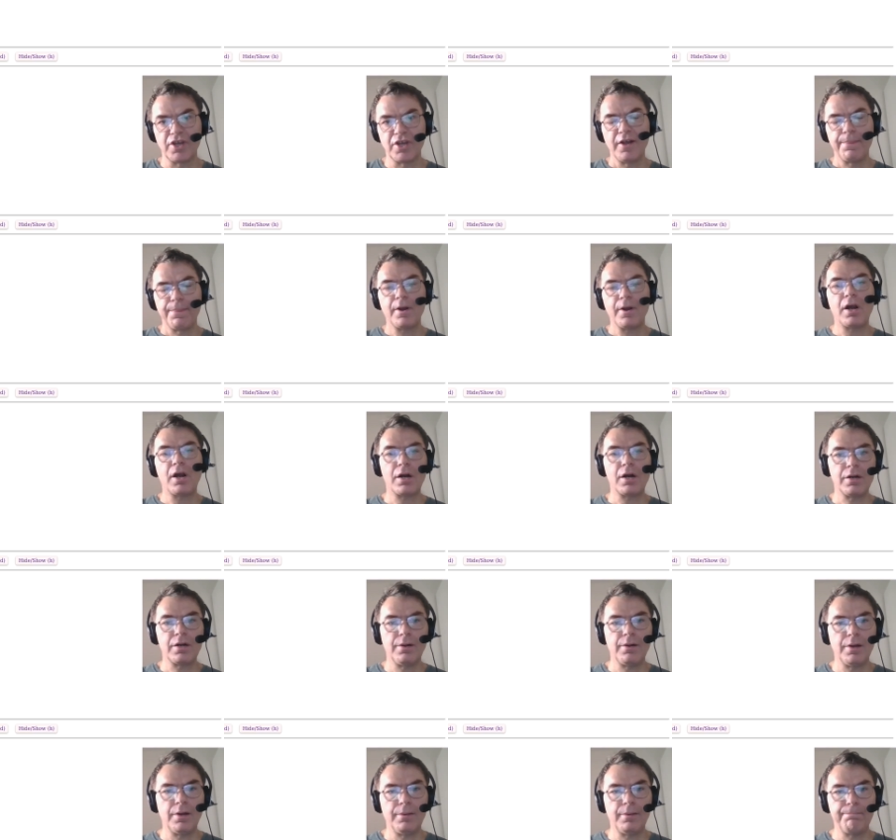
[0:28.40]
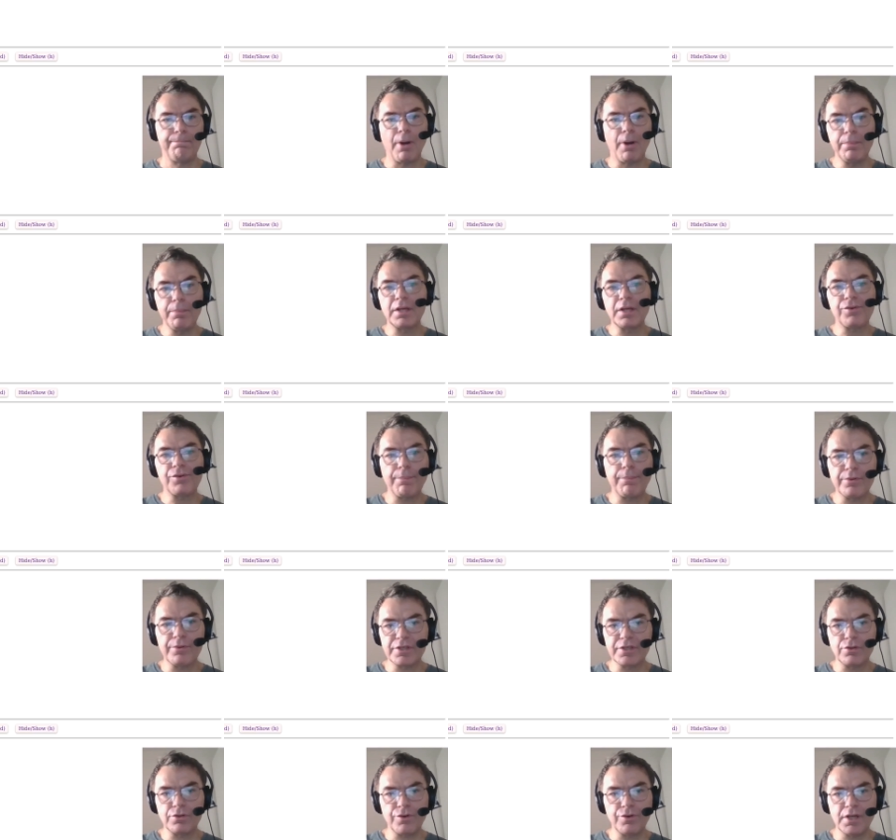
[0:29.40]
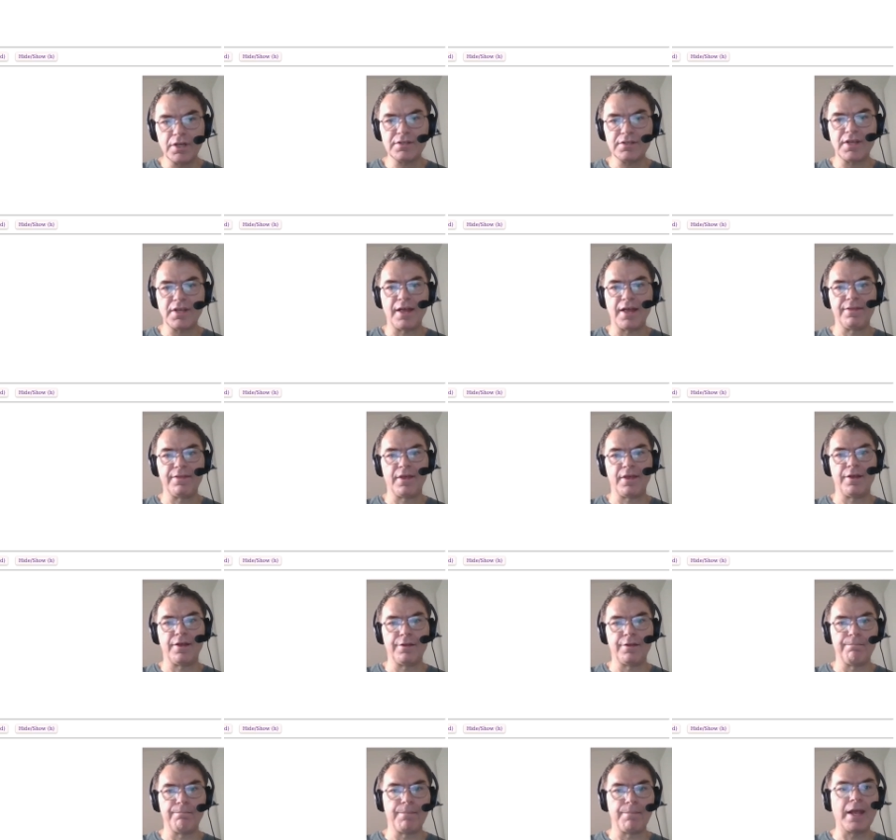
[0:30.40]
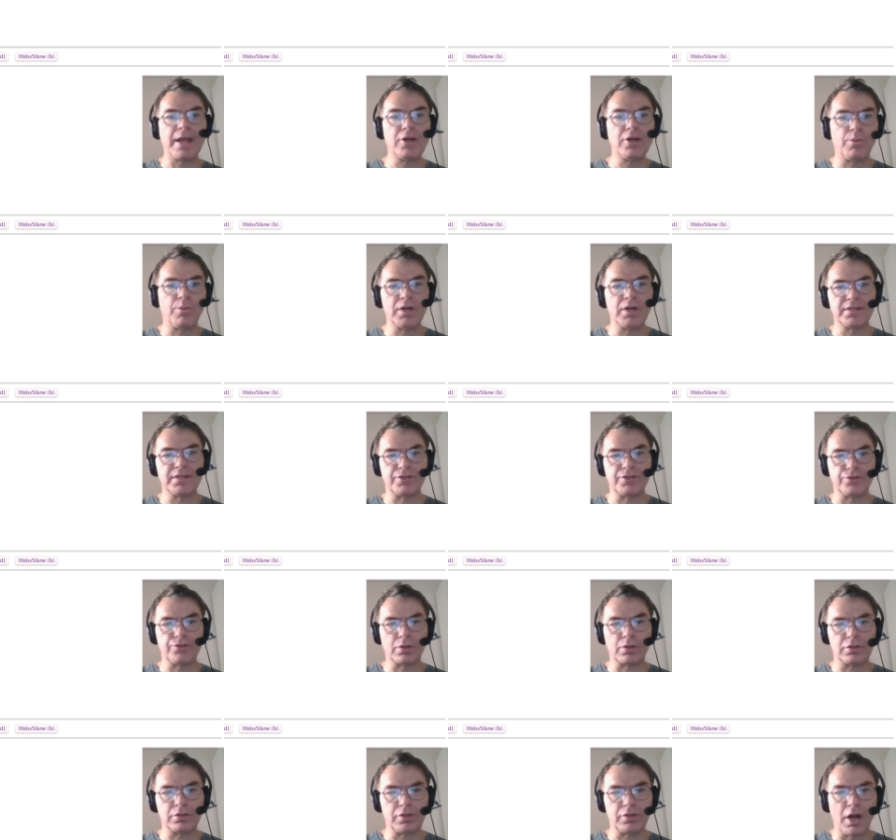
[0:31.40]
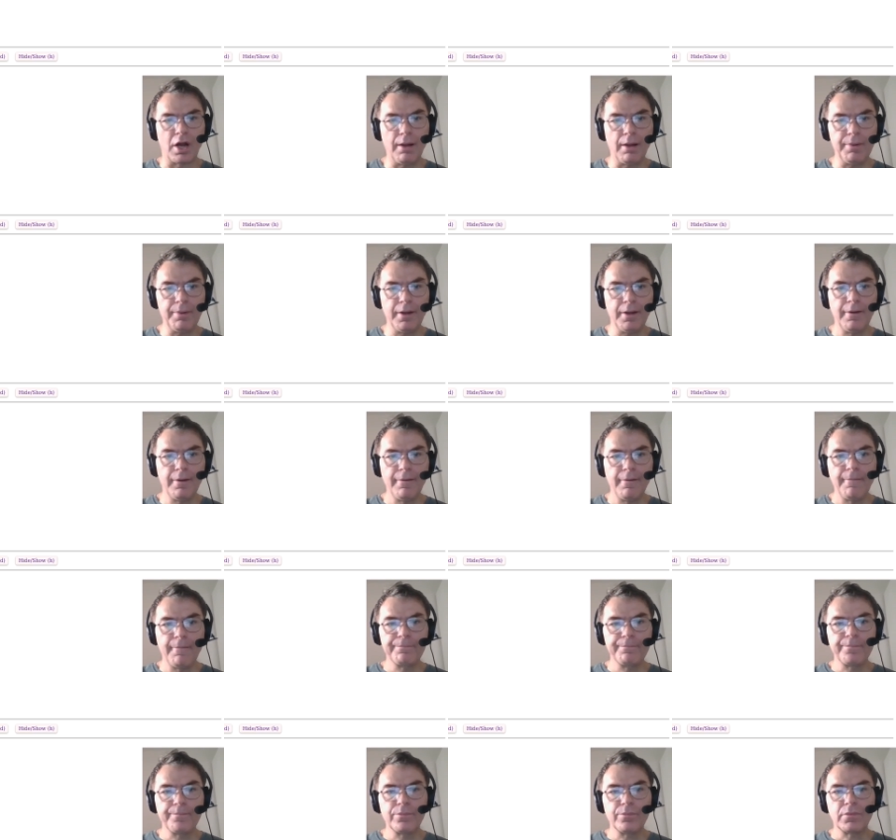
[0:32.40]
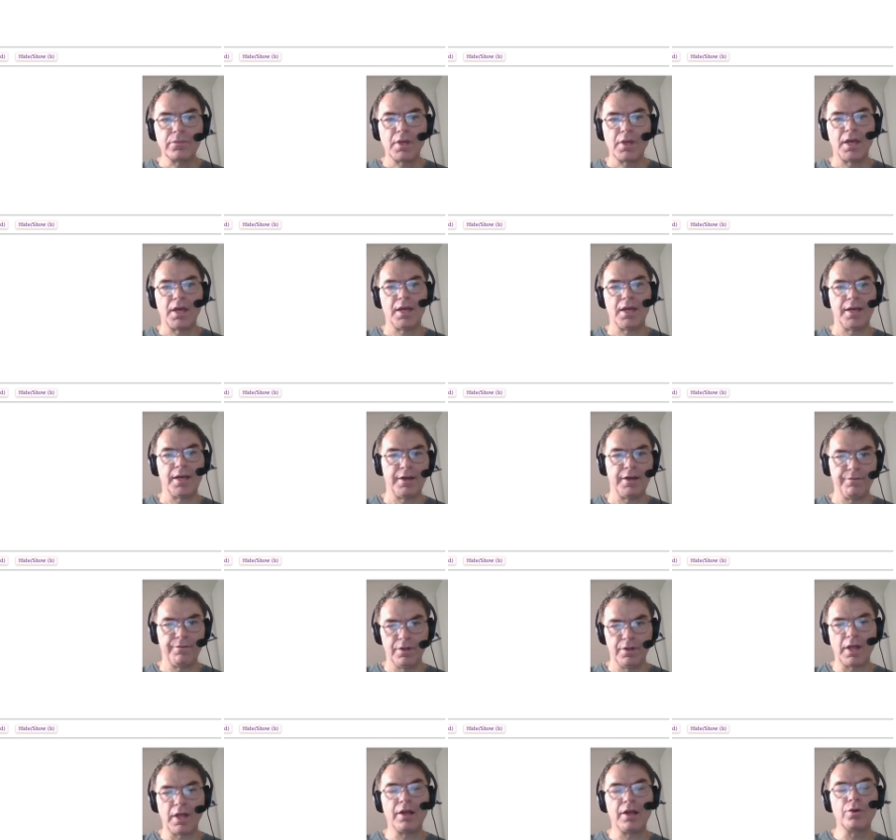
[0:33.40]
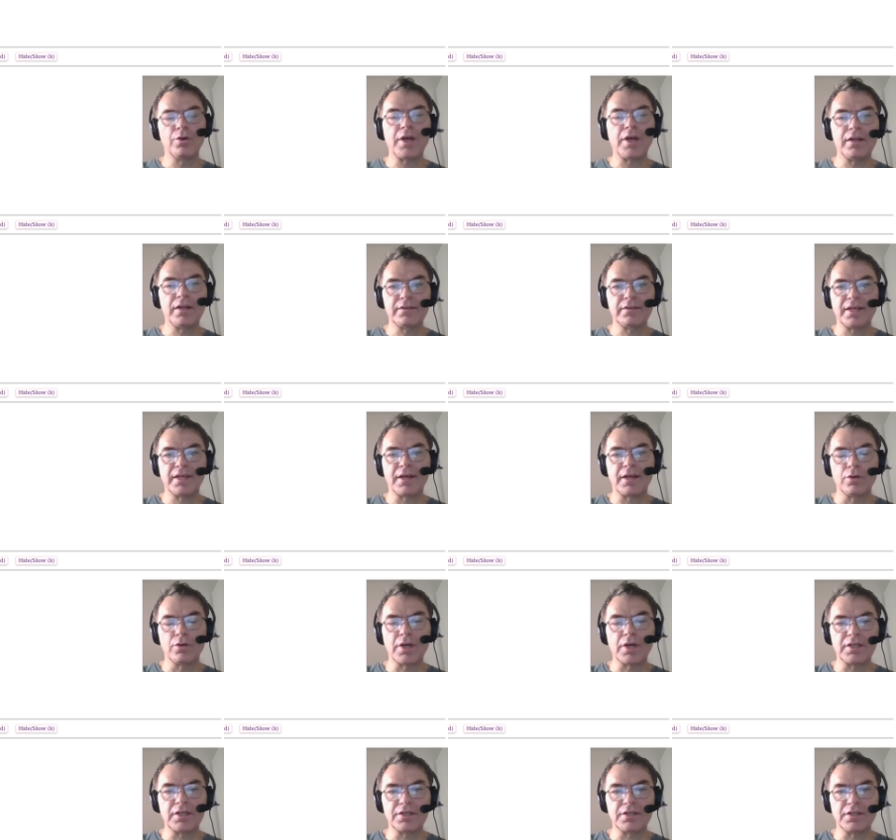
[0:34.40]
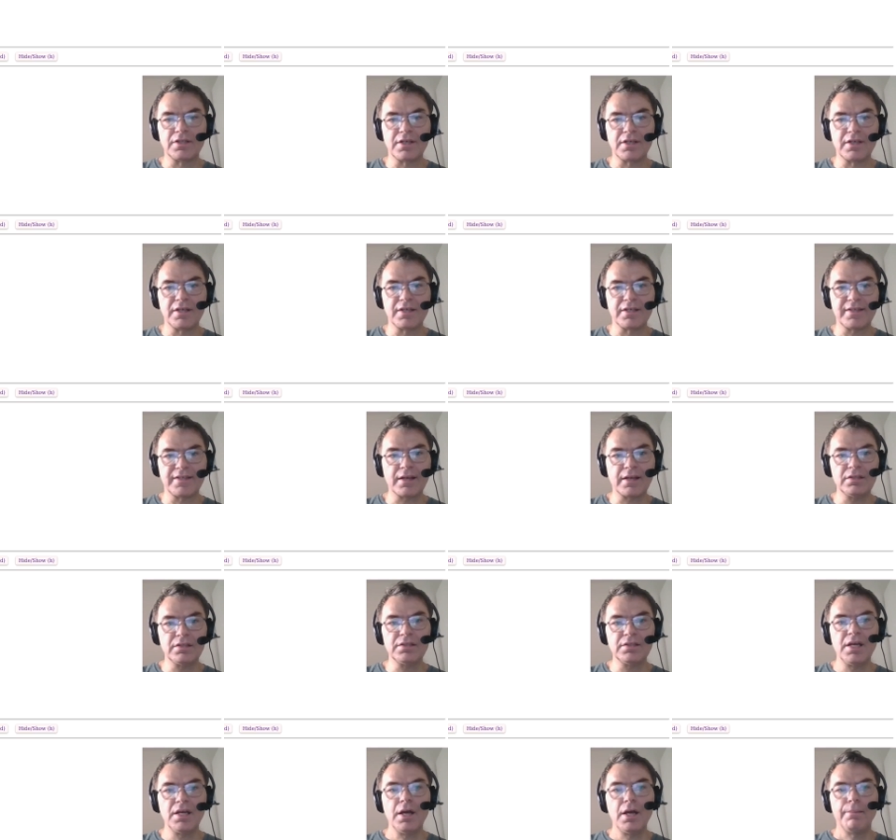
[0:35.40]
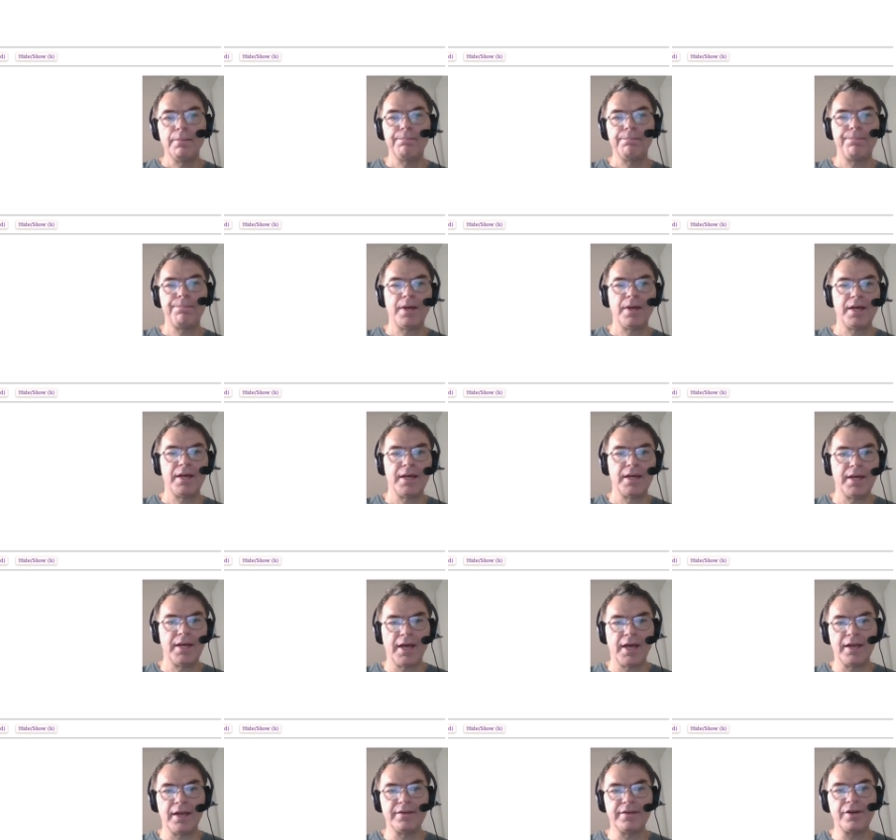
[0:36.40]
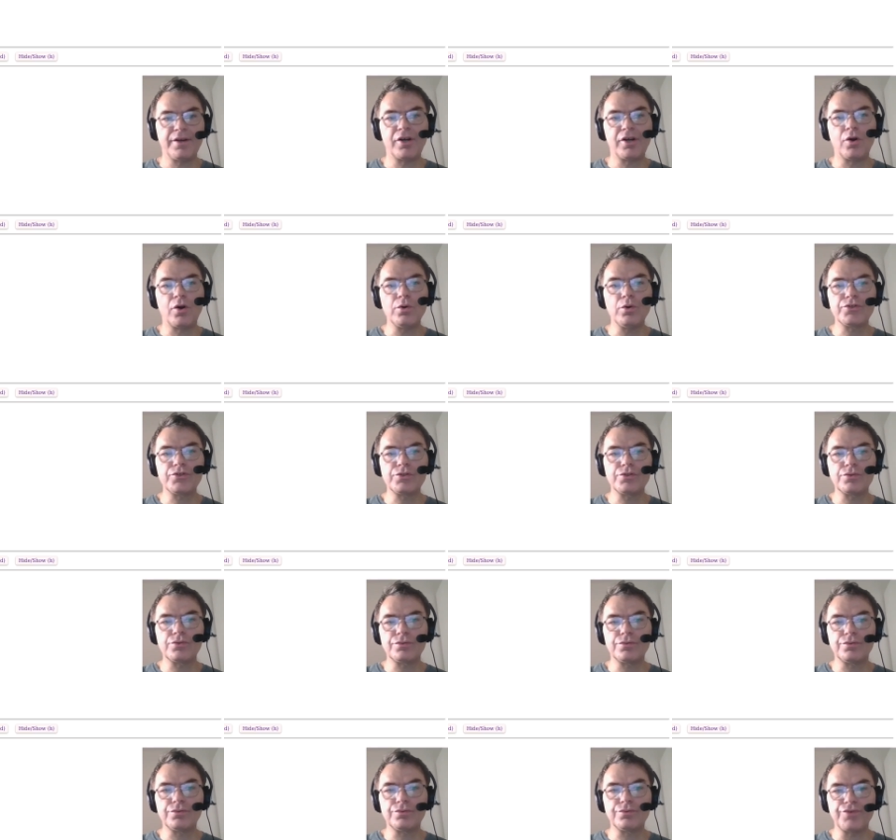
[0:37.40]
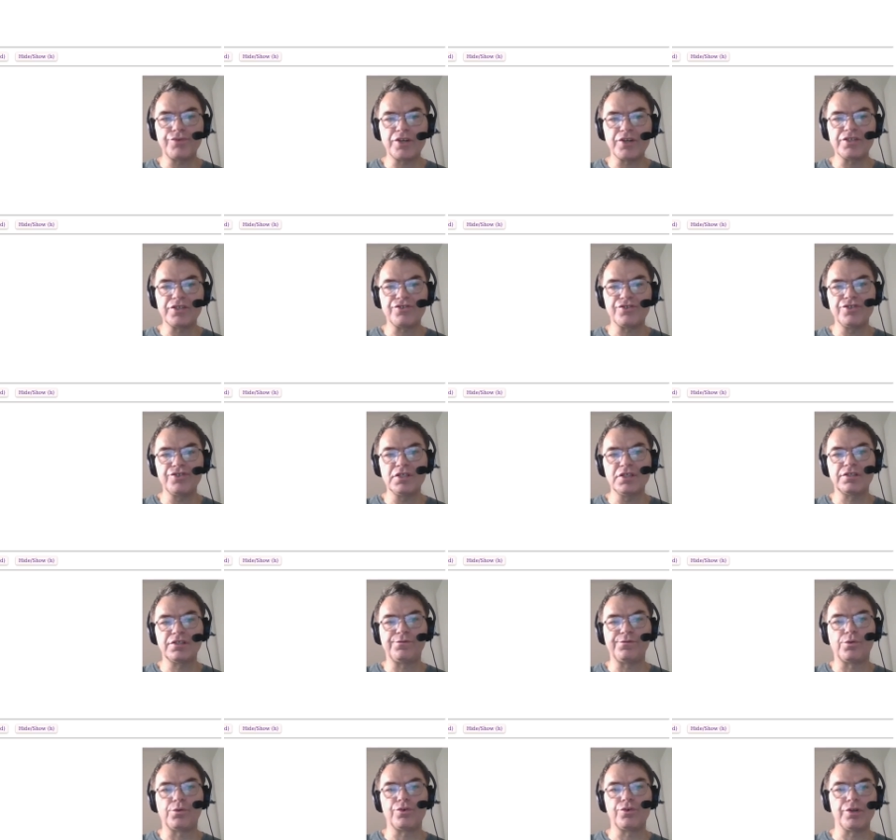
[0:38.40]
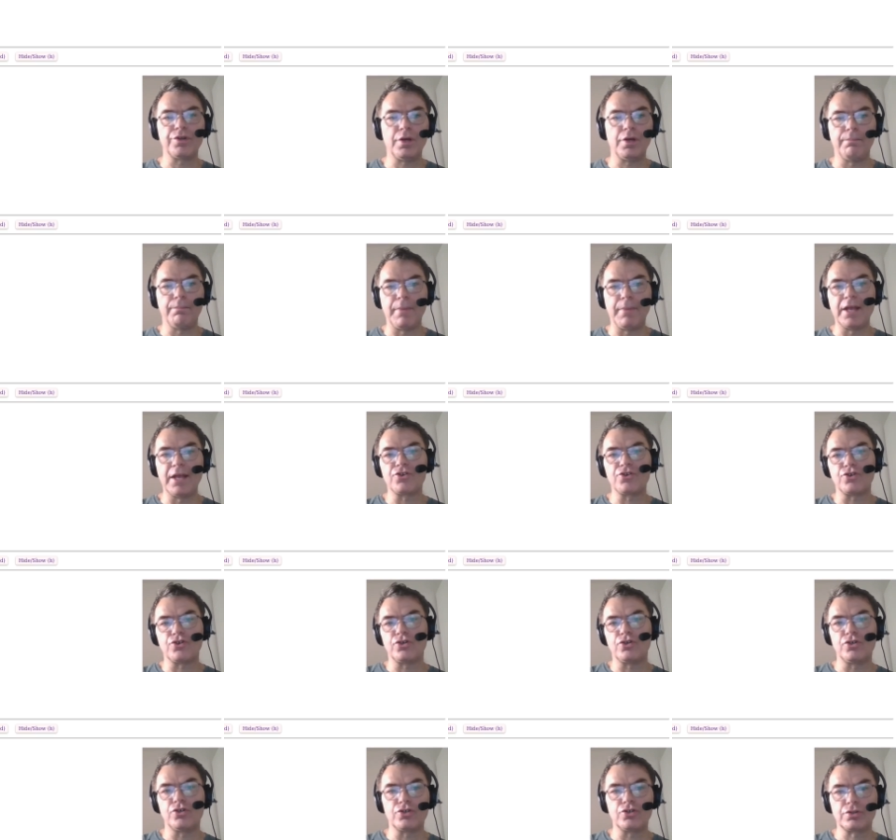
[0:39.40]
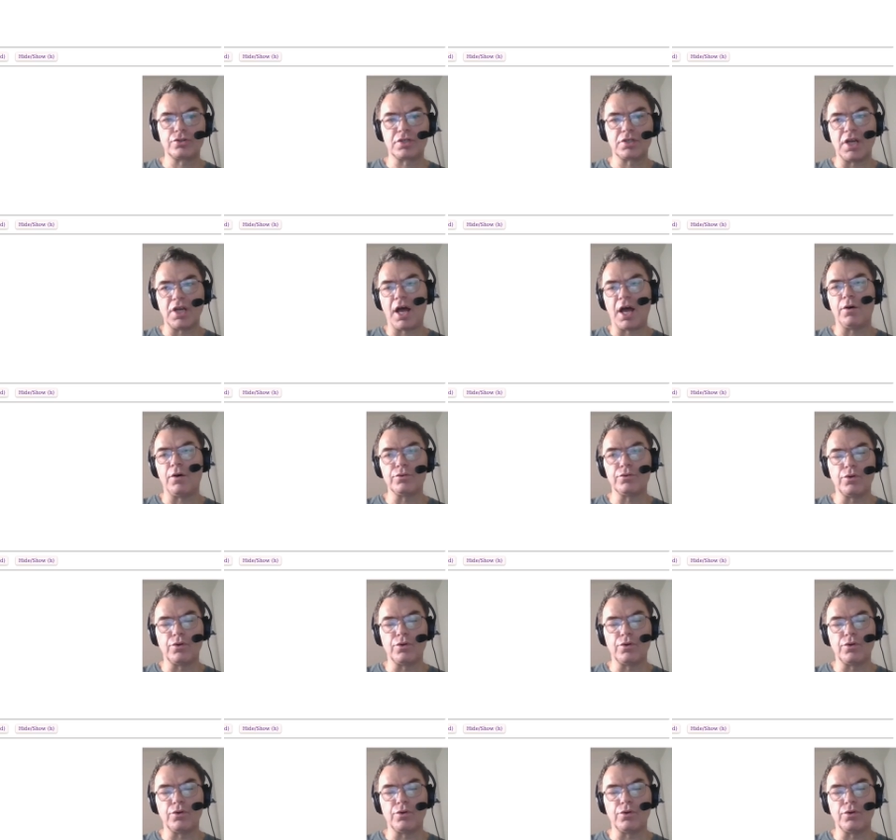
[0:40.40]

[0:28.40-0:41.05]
There are the public repositories, and the main one is the Docker Hub. We'll take a look at it in a second. And there are also registries for the major cloud